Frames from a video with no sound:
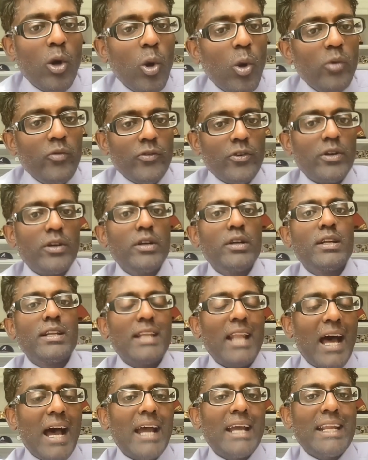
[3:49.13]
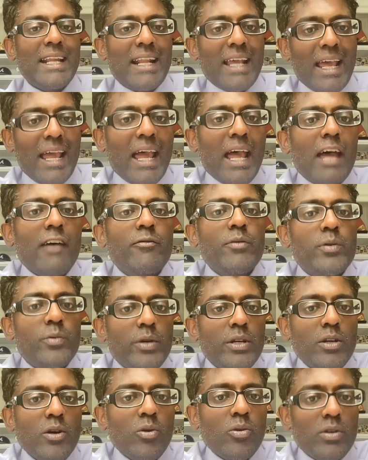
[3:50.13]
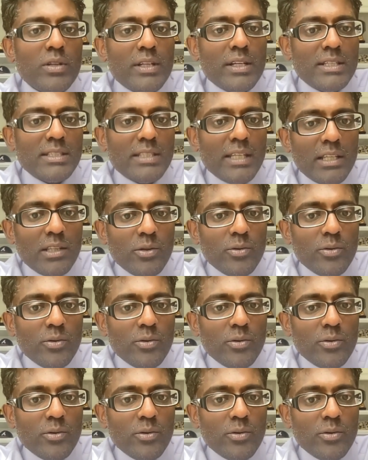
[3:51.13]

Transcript: over 9.5 between Oakland and St.